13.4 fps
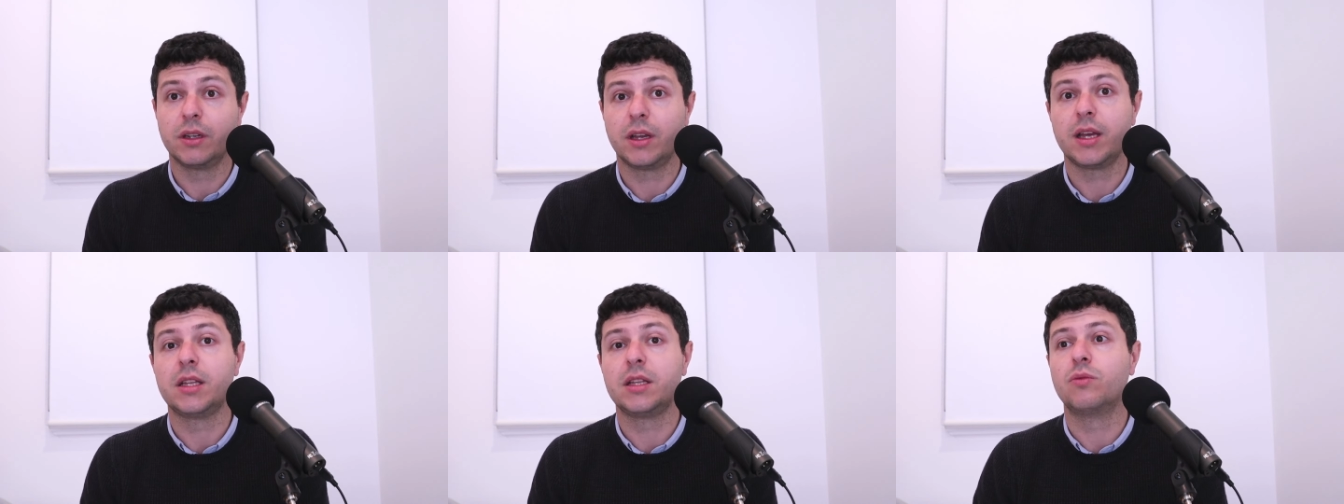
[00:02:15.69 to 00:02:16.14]

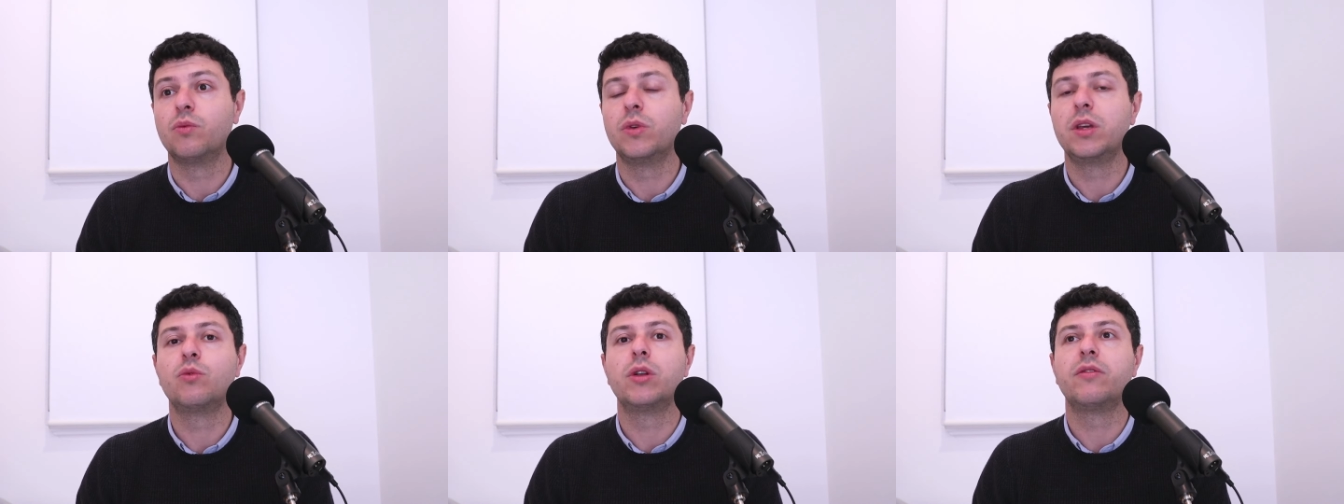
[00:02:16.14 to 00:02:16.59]
and
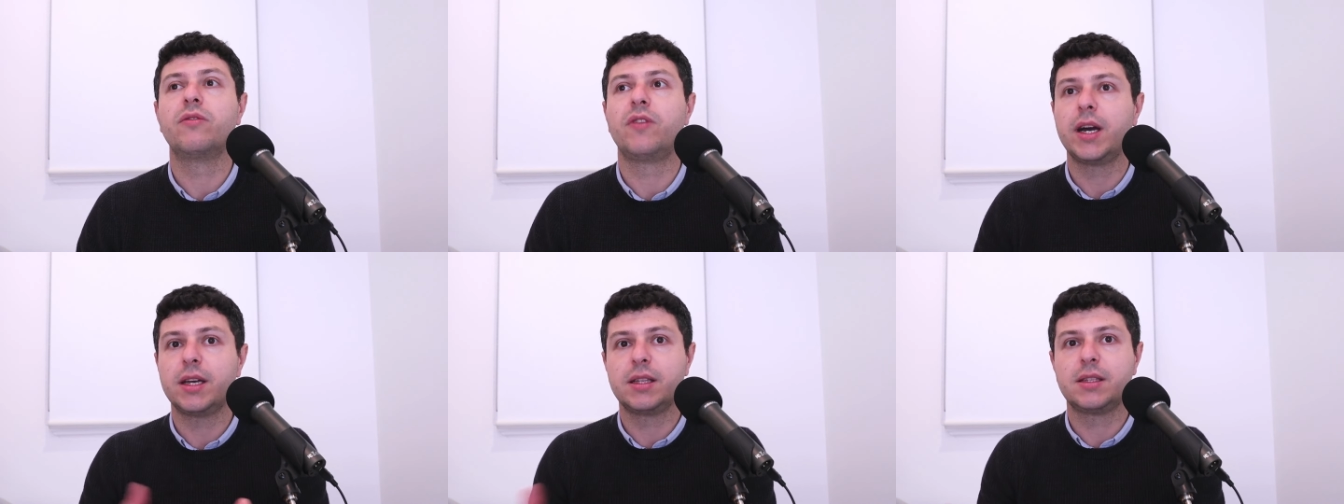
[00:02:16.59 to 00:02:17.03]
we will
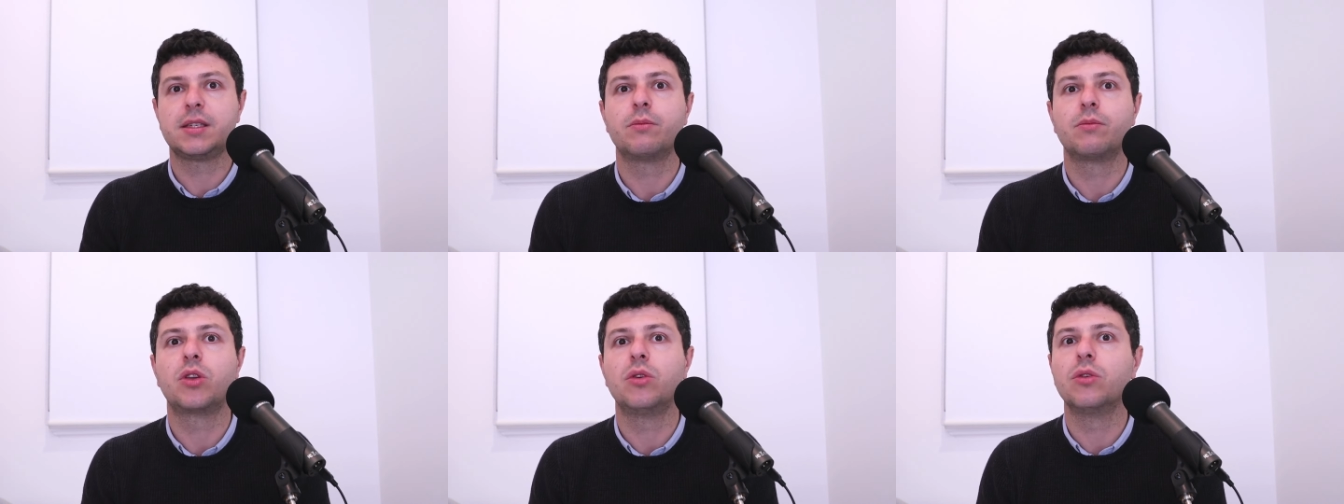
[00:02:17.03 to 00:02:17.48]
find
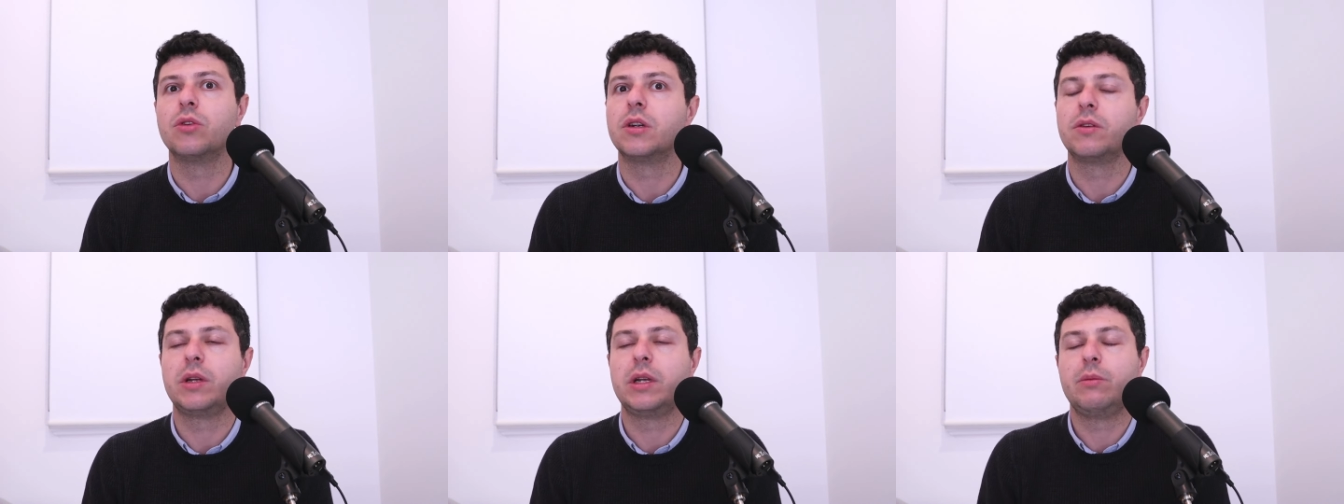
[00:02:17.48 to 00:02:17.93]
some
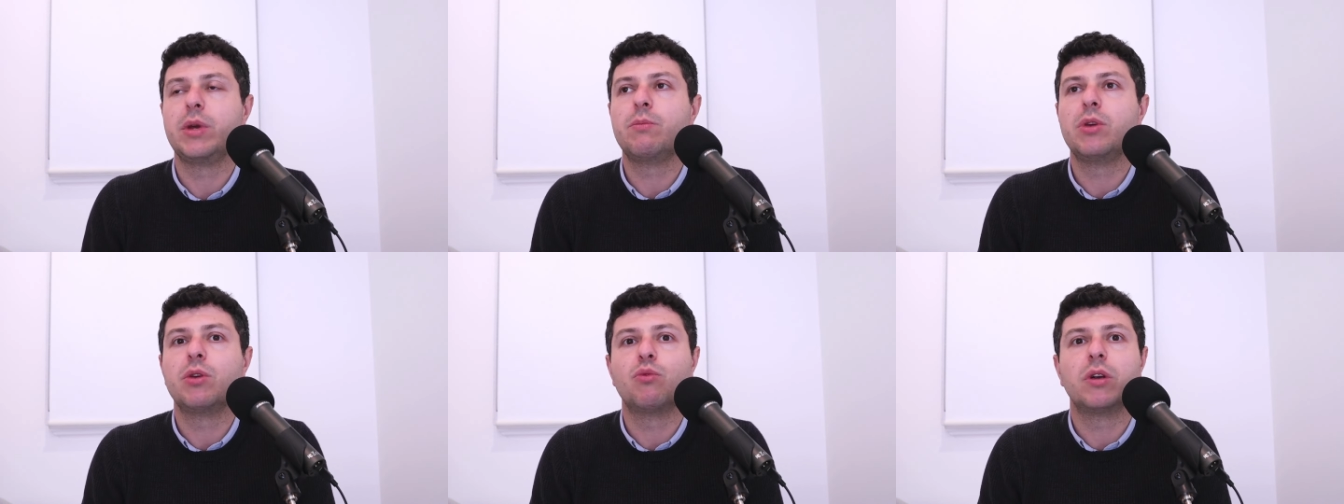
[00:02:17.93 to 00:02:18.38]
cure and
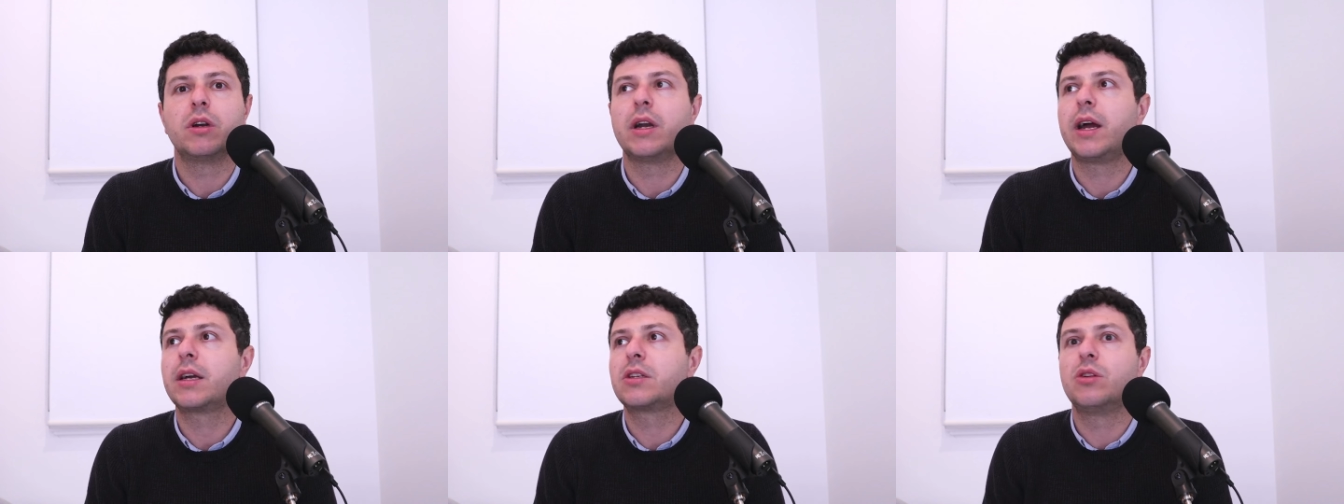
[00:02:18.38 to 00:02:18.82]
maybe we're
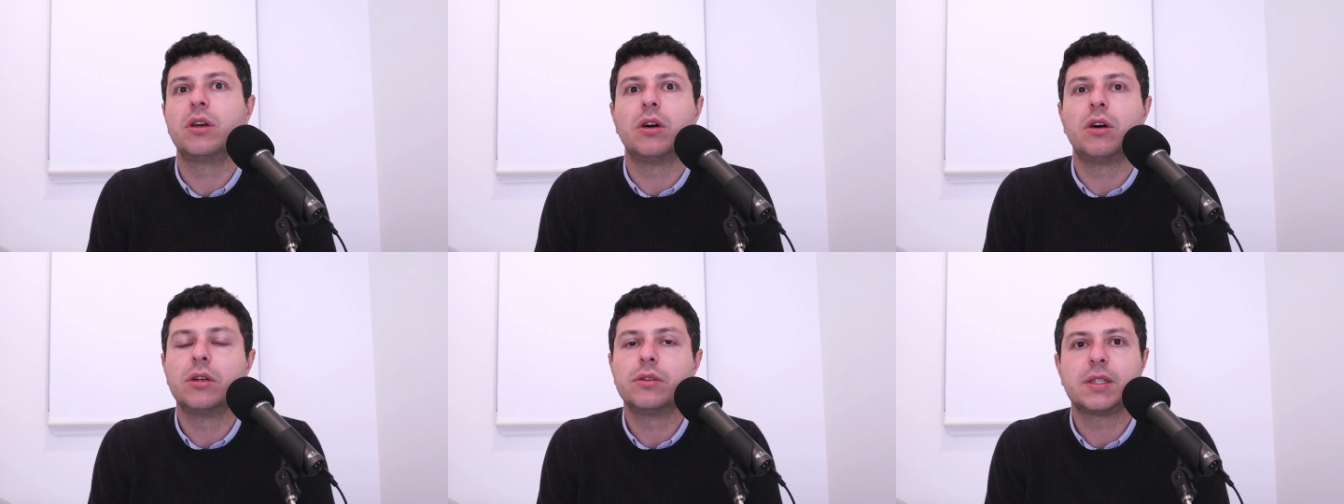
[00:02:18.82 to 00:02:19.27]
actually
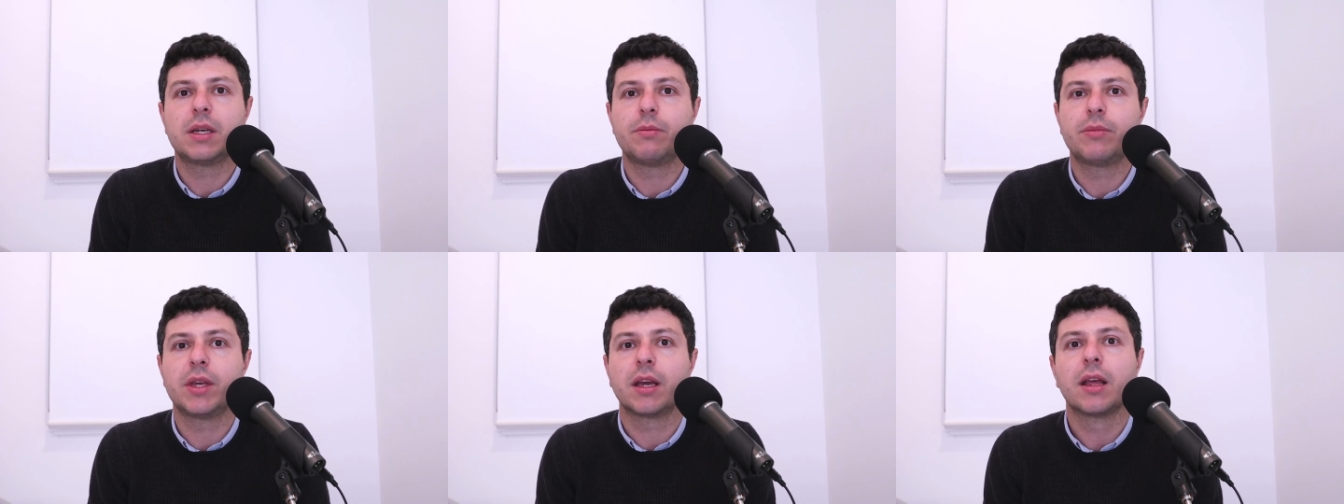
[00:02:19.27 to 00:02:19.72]
onto something